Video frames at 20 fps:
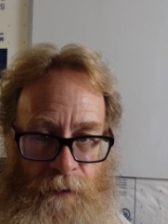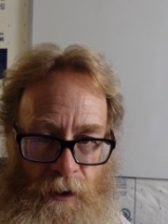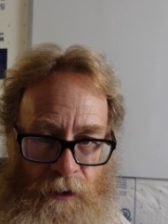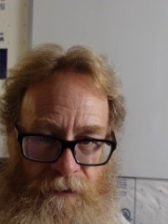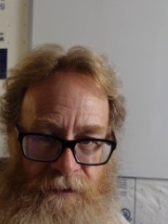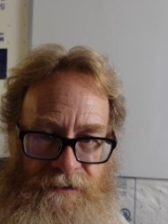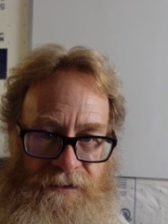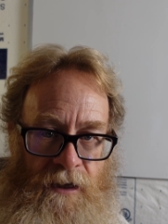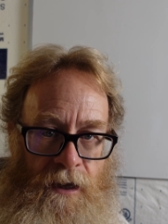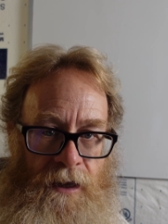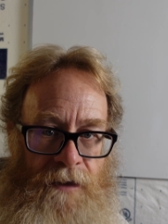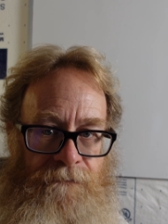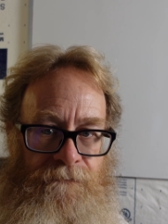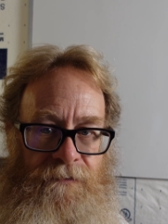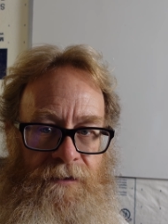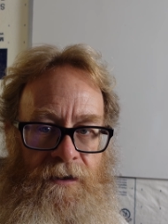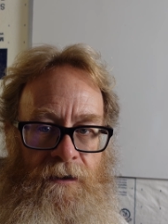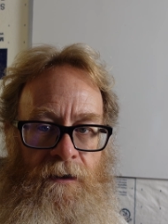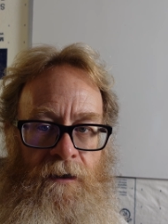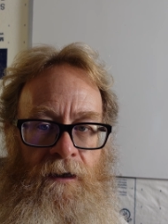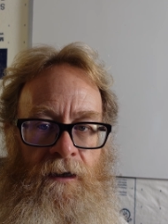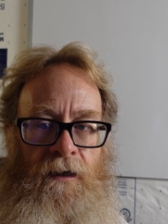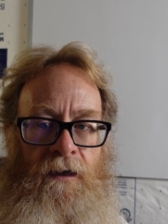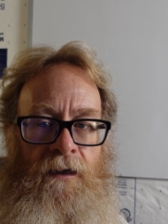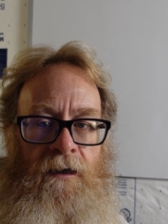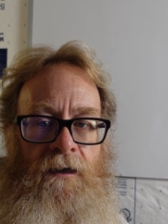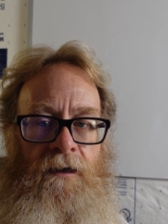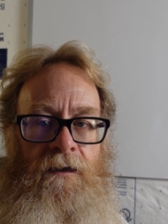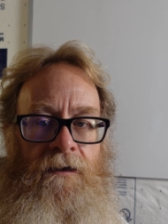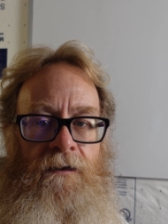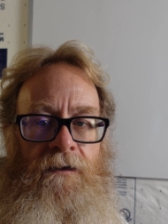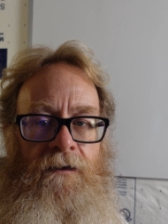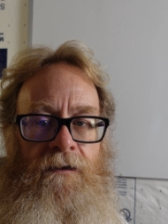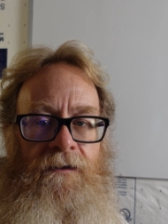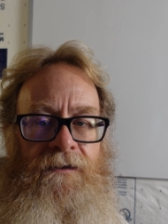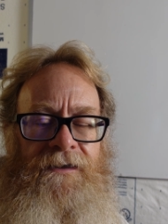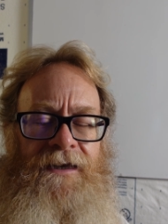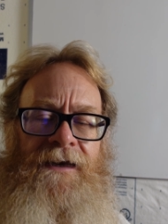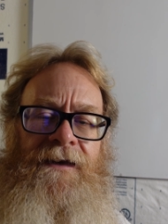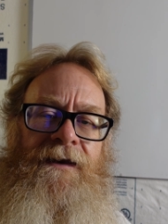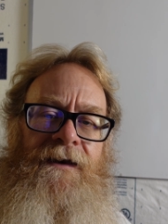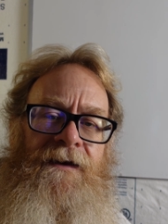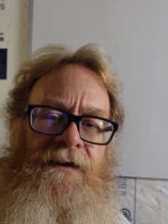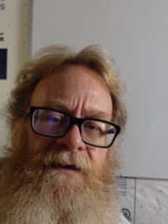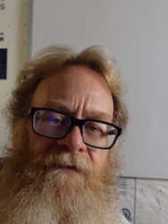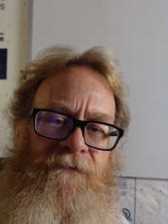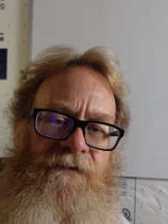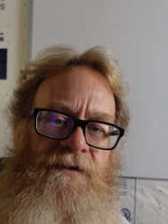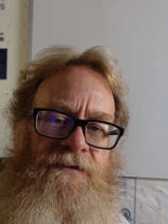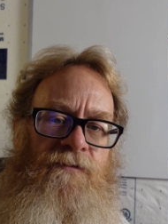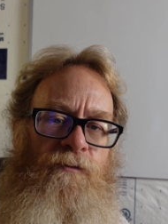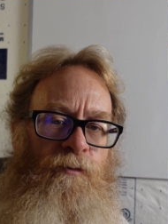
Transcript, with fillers: all the time. Did any of this